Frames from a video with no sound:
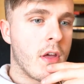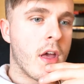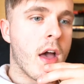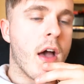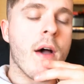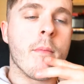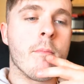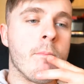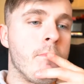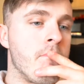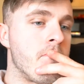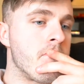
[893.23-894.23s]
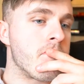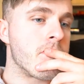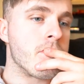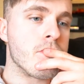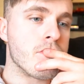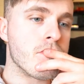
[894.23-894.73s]
Um,
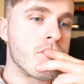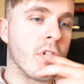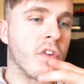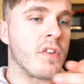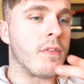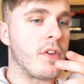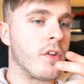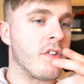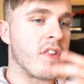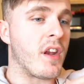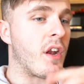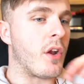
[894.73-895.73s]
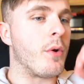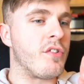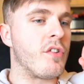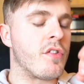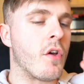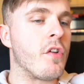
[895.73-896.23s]
because if it does, then I know it's
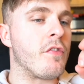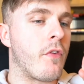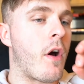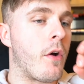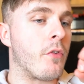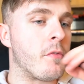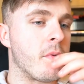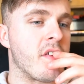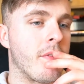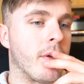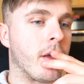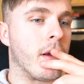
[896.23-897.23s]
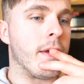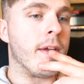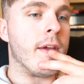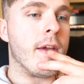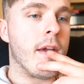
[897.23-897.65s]
just those files specifically.